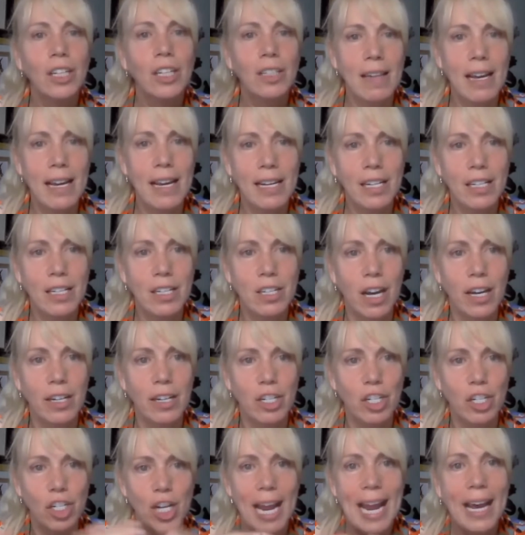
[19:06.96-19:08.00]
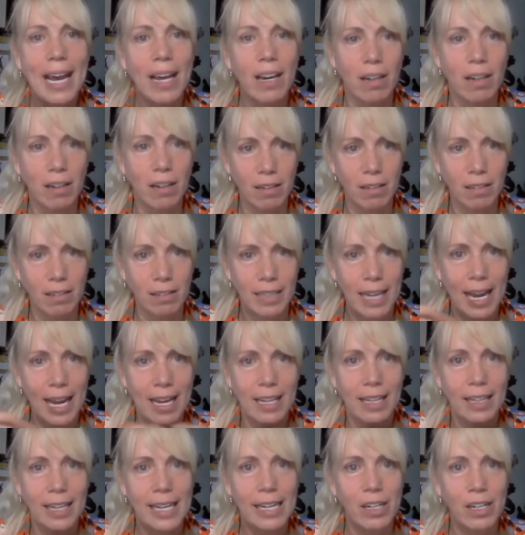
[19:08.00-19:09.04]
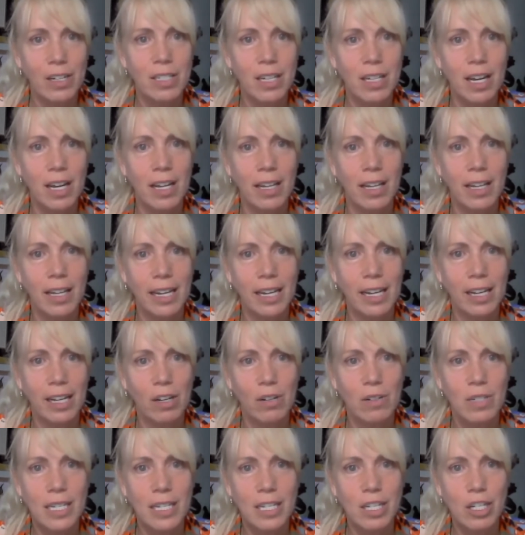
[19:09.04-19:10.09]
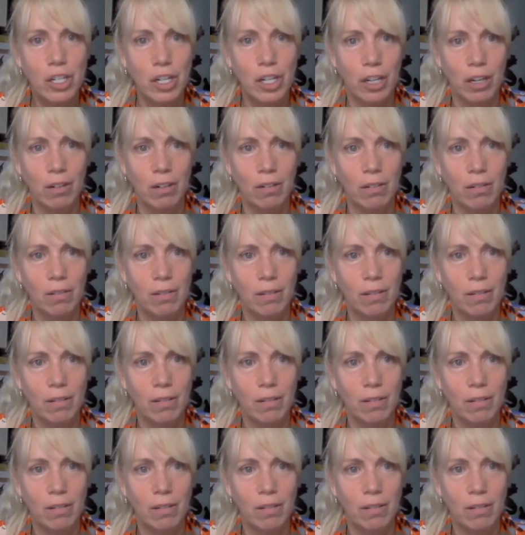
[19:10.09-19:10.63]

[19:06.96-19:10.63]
like a channel that like it's on, like it goes into.